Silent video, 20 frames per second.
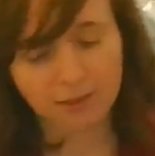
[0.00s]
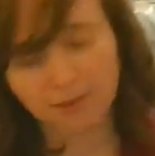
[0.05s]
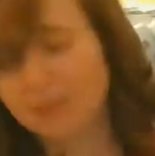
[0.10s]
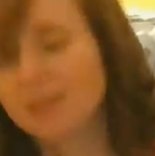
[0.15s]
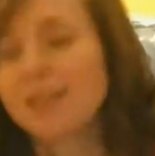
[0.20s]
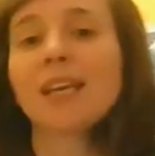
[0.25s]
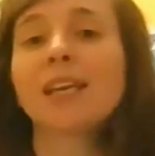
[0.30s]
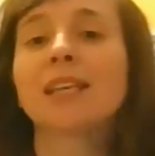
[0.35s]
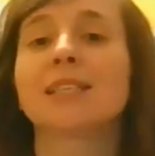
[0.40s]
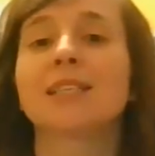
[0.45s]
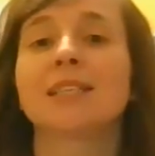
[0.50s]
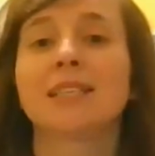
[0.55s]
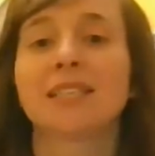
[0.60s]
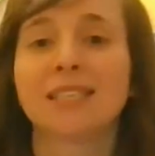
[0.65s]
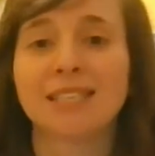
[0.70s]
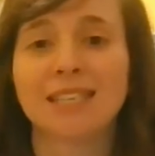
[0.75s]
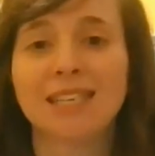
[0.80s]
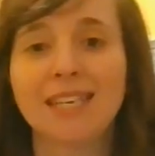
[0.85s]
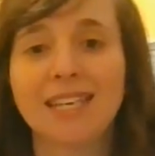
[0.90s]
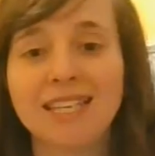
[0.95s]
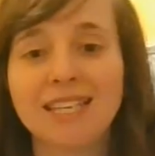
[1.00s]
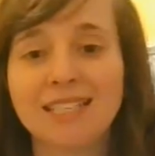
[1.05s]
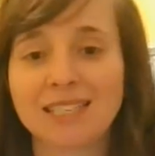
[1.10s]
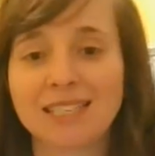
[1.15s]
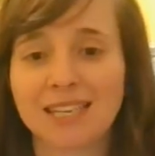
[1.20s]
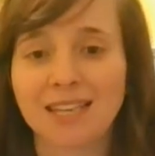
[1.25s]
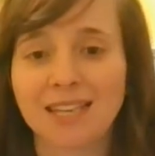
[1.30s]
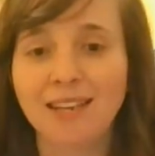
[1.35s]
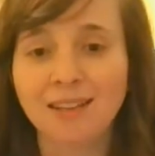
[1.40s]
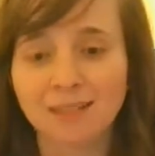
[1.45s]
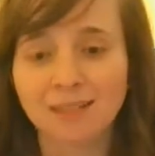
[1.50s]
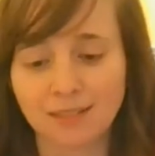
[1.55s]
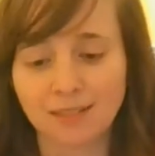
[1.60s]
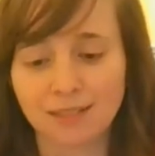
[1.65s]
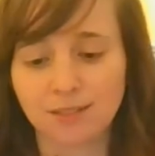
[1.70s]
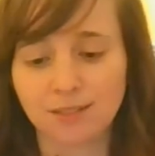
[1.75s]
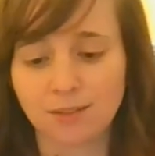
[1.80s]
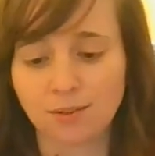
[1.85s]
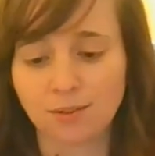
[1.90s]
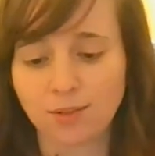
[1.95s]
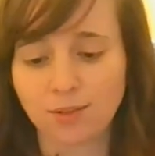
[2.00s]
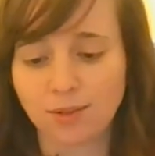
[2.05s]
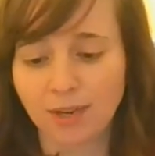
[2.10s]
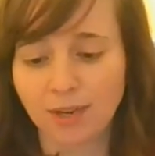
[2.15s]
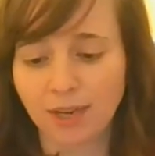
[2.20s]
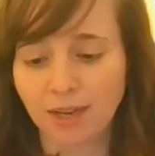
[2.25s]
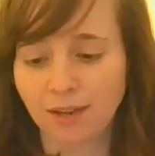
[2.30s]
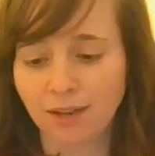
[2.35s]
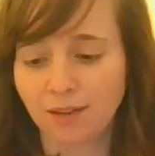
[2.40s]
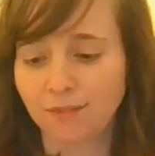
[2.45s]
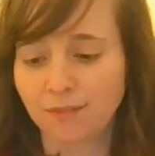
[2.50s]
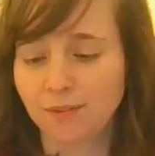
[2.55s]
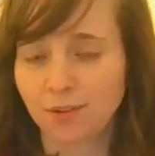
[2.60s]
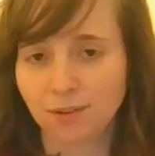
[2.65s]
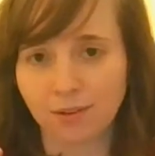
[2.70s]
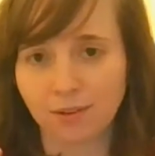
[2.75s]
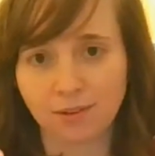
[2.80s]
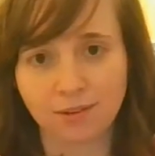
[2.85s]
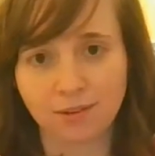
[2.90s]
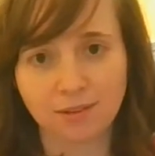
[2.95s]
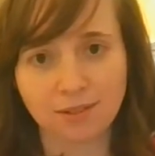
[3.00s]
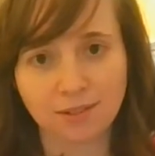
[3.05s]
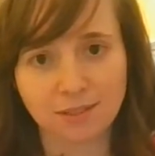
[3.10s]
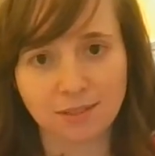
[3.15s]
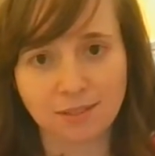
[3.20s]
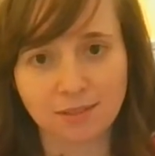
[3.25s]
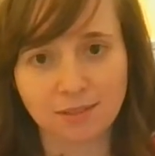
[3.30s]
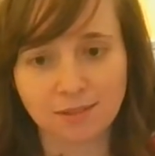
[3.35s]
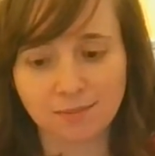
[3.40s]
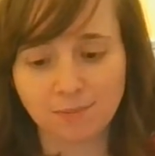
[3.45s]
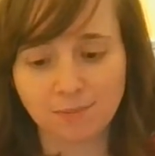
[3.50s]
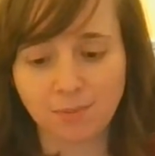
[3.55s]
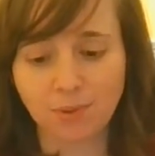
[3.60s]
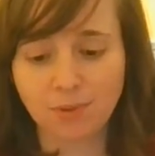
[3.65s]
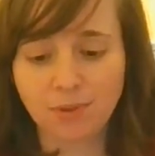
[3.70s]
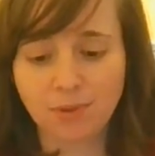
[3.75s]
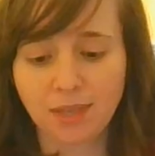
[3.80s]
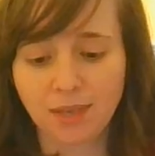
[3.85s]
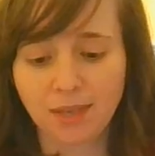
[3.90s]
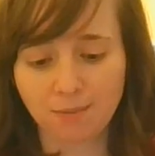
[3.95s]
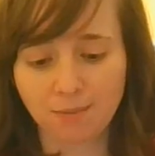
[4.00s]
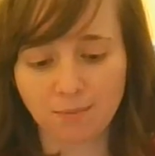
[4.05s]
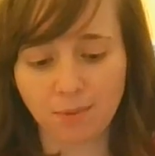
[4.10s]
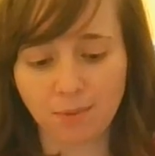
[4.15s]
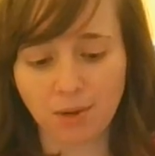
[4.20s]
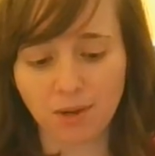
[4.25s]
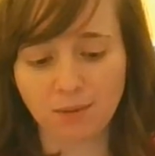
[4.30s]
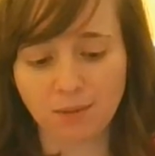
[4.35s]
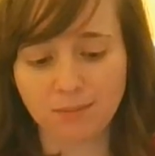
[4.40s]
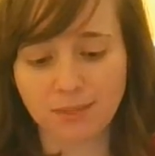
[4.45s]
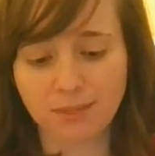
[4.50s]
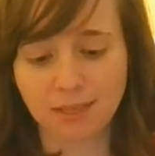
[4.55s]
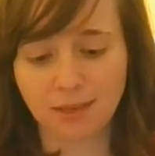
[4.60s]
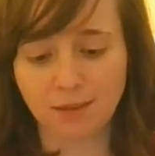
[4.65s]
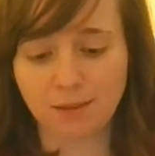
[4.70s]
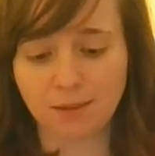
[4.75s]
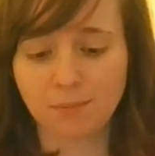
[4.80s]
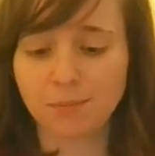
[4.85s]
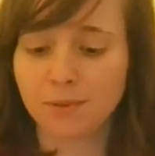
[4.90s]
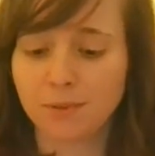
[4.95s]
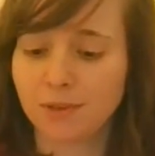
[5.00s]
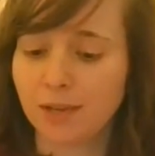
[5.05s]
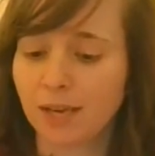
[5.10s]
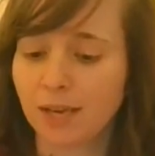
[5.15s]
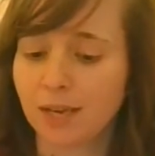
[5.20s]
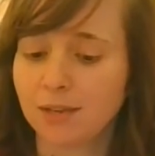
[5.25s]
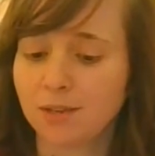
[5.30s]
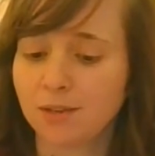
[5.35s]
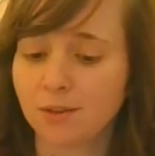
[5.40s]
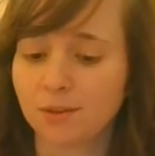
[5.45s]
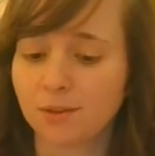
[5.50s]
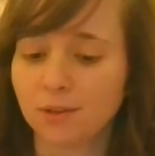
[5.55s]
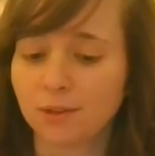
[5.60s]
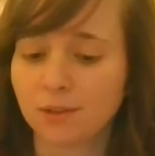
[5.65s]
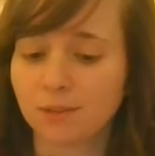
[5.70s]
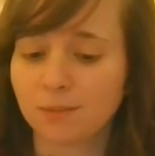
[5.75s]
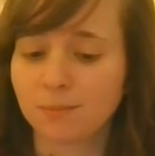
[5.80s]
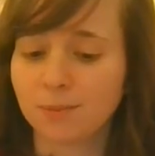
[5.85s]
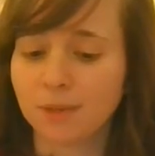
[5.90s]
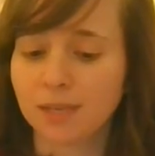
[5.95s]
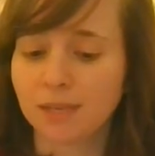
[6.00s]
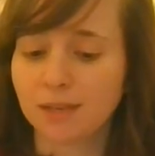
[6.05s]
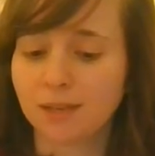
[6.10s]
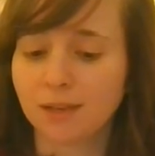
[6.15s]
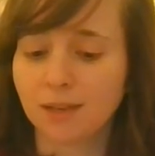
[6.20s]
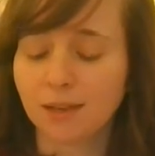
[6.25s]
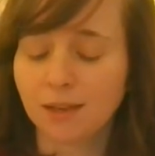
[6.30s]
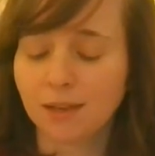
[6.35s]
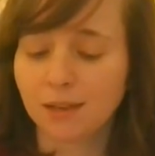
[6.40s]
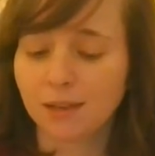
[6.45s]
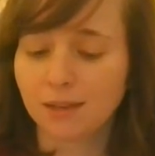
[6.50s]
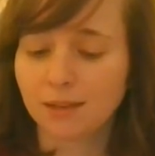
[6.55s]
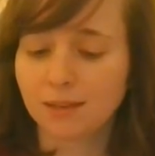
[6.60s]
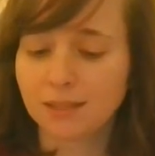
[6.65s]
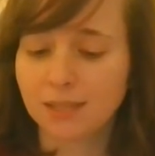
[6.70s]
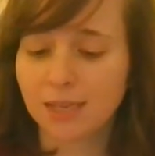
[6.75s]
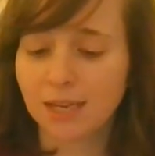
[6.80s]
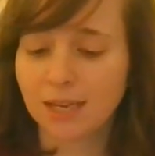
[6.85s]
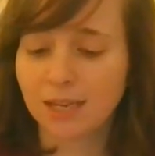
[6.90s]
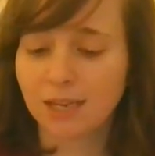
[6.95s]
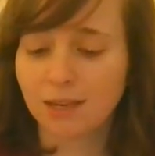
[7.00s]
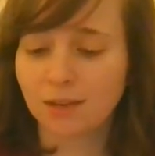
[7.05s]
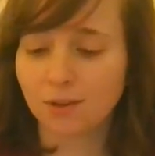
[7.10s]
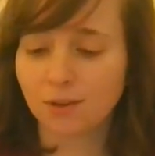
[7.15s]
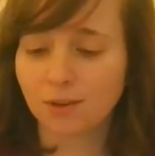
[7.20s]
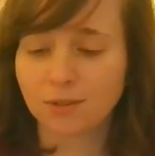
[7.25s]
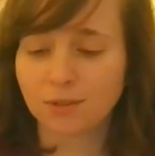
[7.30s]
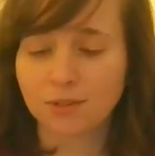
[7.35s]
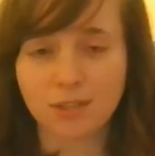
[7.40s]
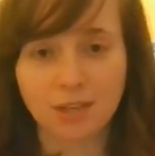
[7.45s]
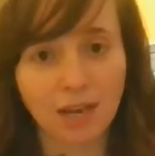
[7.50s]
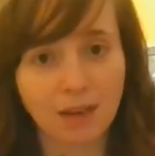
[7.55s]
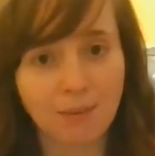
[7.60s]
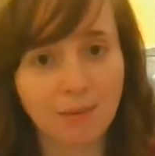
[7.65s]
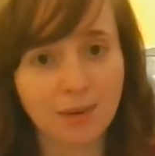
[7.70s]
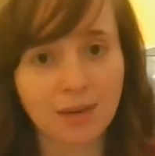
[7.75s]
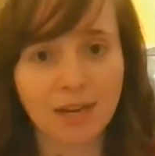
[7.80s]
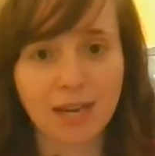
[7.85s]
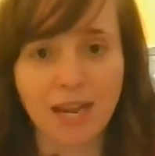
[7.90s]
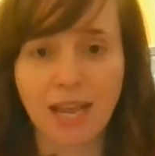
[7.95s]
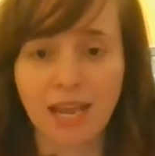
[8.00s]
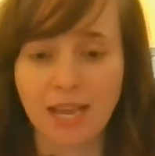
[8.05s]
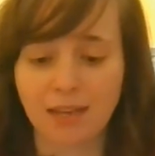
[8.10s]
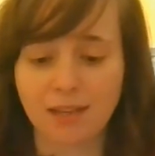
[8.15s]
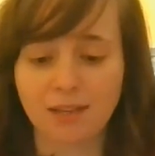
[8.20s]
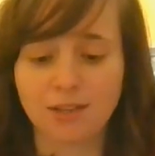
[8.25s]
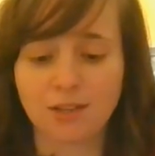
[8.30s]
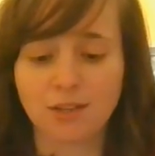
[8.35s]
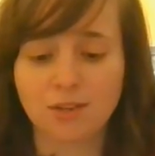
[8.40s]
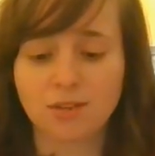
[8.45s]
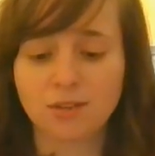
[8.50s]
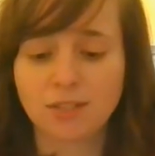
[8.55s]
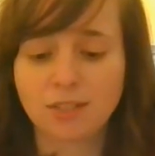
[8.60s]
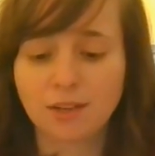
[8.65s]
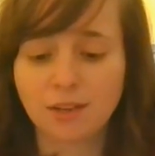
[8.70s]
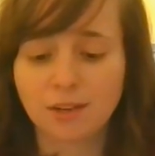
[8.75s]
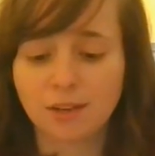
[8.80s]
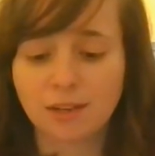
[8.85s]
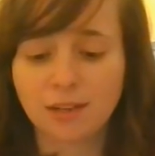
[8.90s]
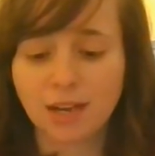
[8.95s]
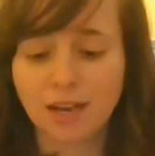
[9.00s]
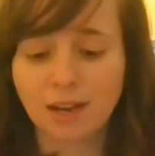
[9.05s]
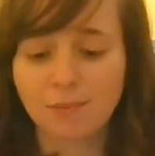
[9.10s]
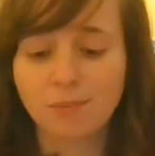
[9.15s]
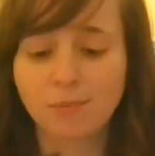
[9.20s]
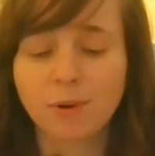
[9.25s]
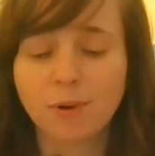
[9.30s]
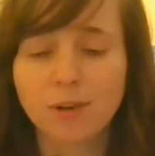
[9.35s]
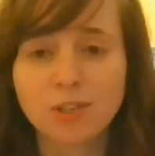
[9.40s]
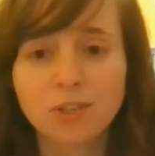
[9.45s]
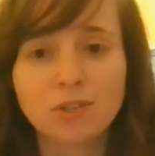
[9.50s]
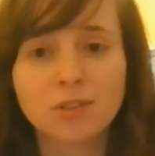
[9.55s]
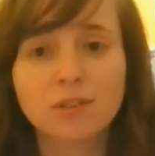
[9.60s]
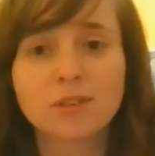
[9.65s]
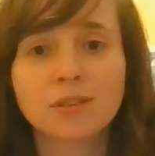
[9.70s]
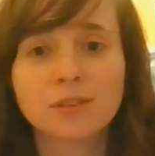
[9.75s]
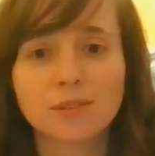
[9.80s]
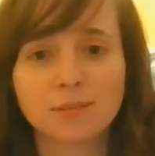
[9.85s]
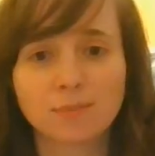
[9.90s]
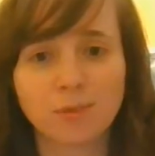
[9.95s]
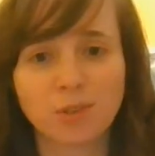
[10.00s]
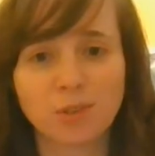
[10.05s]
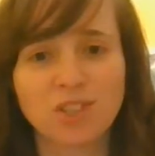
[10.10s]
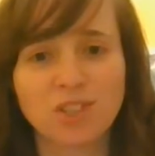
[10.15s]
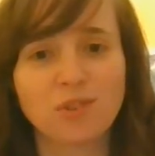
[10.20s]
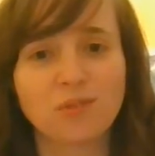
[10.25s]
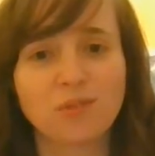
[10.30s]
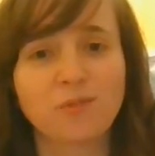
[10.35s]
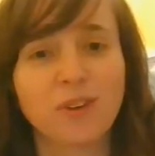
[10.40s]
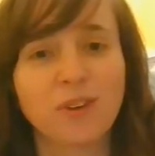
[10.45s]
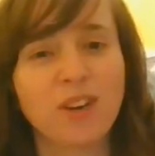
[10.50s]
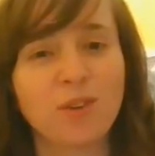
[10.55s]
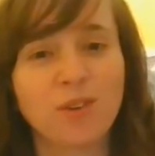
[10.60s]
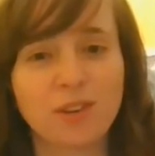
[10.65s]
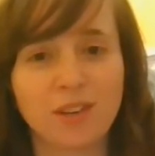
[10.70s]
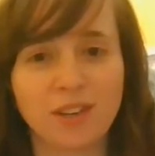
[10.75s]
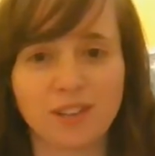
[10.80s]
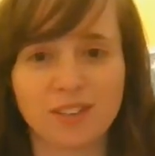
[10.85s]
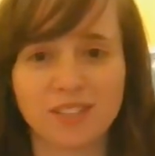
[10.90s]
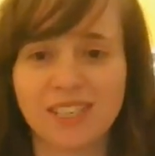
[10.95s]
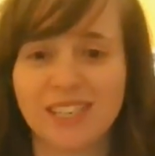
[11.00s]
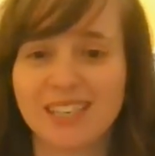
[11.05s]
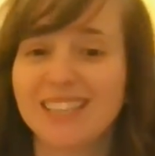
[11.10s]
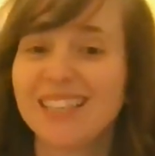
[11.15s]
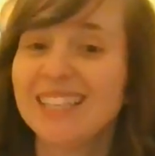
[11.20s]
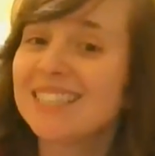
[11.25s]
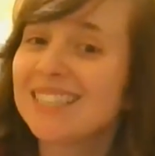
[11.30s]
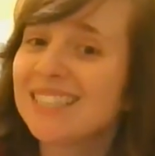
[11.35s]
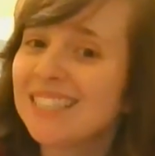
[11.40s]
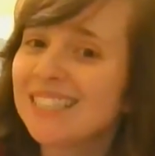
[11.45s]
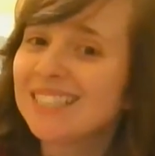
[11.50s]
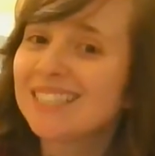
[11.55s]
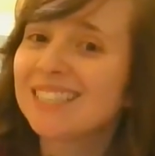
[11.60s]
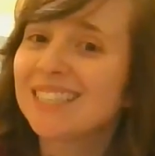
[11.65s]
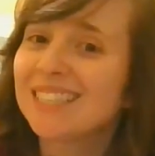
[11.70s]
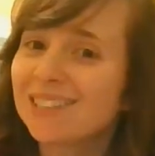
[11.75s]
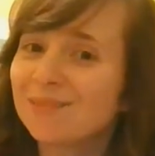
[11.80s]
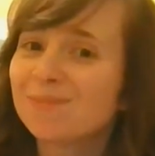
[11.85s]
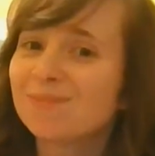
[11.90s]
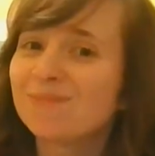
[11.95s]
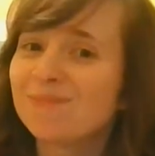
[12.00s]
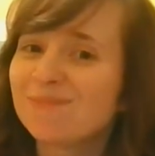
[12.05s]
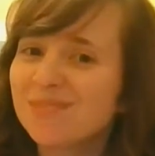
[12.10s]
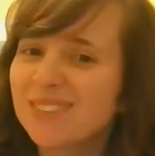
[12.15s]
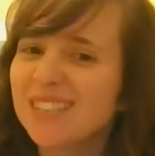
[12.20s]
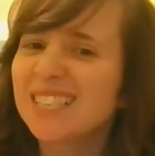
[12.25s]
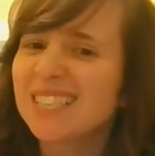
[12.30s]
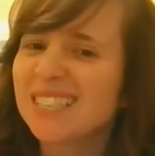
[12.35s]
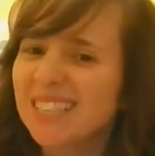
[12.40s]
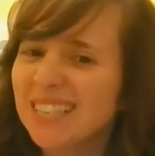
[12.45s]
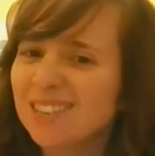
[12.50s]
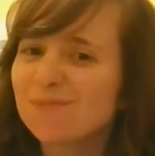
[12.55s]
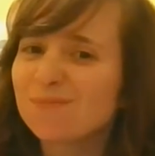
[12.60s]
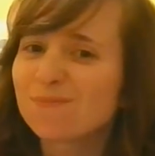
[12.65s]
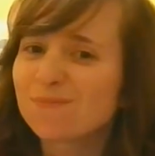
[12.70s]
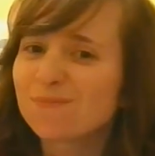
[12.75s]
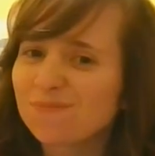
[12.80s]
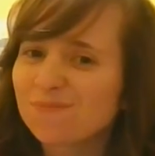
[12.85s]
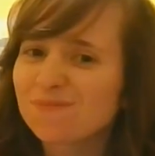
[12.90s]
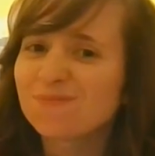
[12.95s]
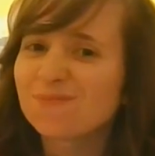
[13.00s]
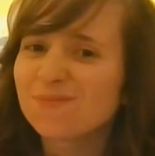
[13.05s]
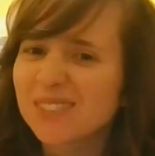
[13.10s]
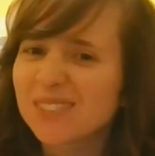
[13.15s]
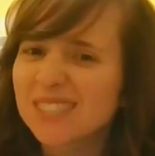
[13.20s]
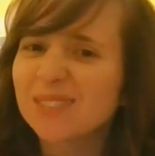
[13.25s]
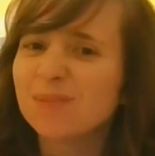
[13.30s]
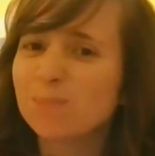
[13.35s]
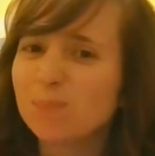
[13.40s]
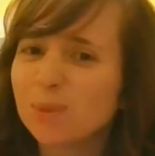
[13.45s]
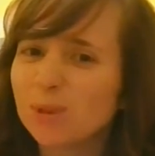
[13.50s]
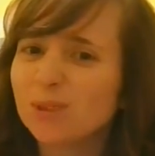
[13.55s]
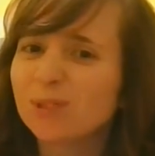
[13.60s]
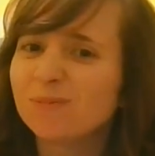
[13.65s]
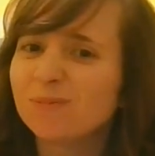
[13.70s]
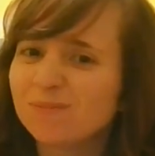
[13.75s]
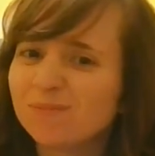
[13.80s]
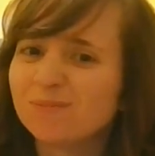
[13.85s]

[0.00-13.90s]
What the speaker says: Next is easy. So you have your both palms up, and you're going to be taking your dominant hand and just kind of brush your fingernails like that's easy, simple.